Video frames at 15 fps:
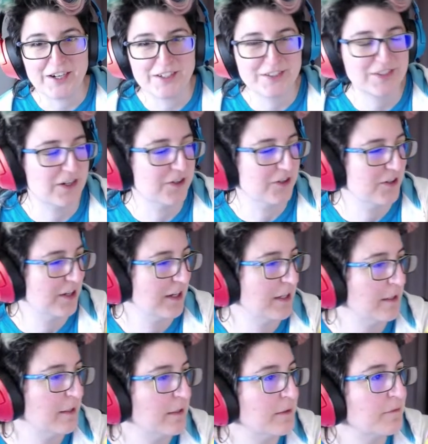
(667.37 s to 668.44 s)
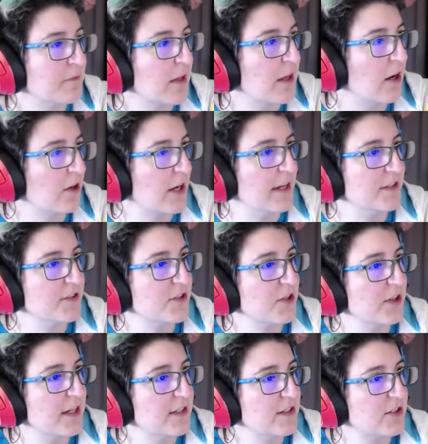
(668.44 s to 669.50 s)
So, okay, so
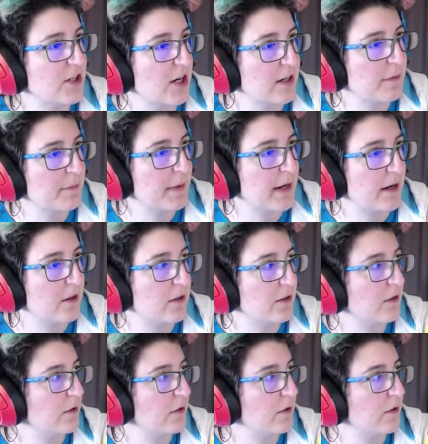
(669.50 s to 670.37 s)
let's talk about